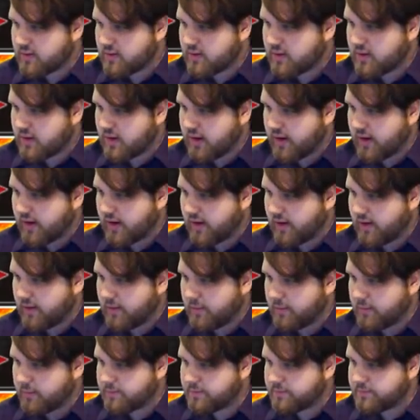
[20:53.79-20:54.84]

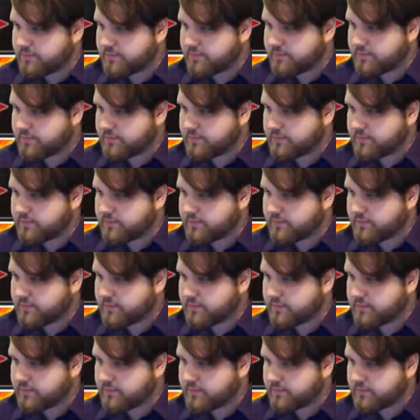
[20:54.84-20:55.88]

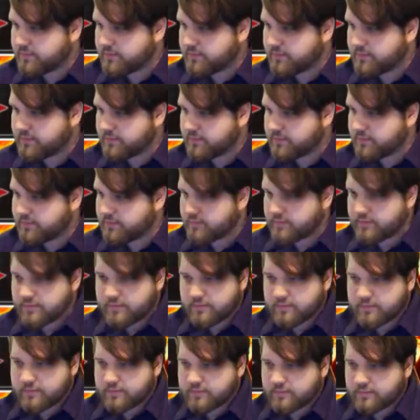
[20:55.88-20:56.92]

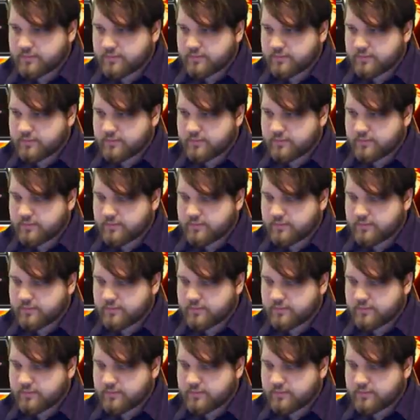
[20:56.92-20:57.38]
(silence)